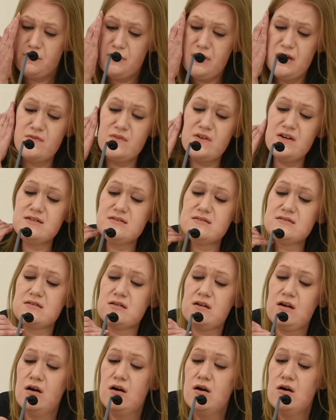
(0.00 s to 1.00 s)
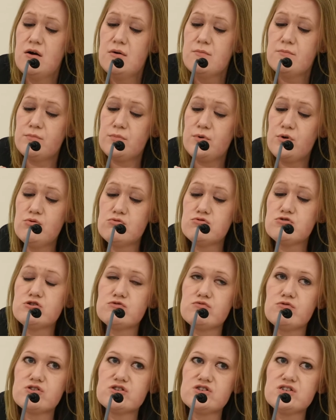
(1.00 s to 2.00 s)
And this
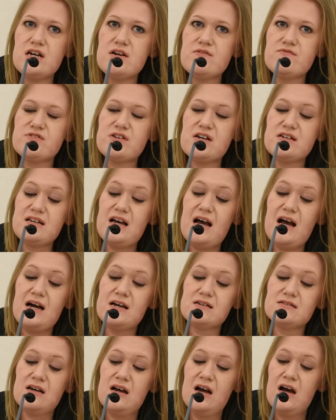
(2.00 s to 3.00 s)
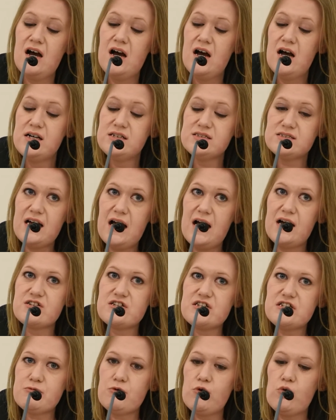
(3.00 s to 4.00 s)
cultural shift has had
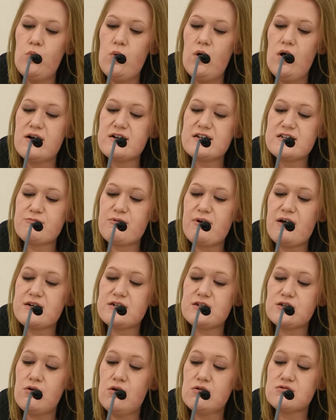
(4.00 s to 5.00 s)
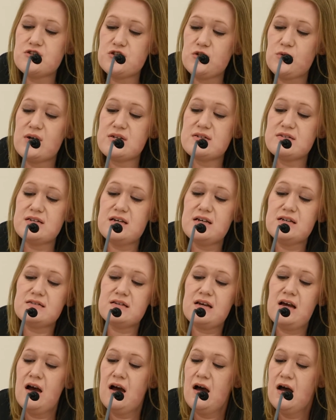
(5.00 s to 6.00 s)
tangible, widespread
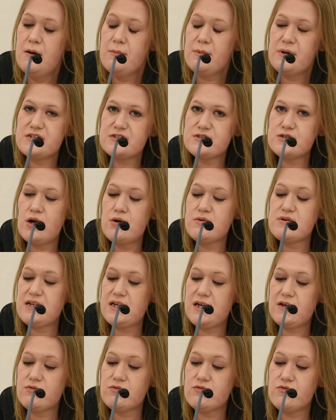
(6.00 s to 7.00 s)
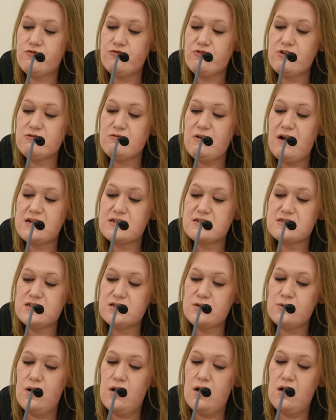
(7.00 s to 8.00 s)
consequences. It's not only given free rein
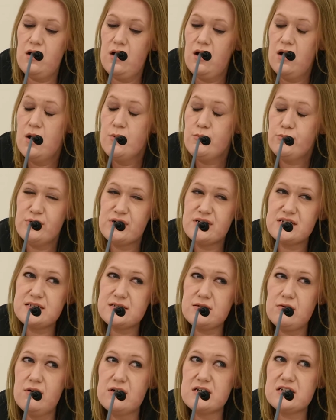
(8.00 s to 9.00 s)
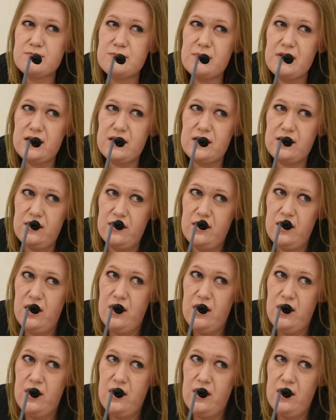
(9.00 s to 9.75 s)
to a pretty seismic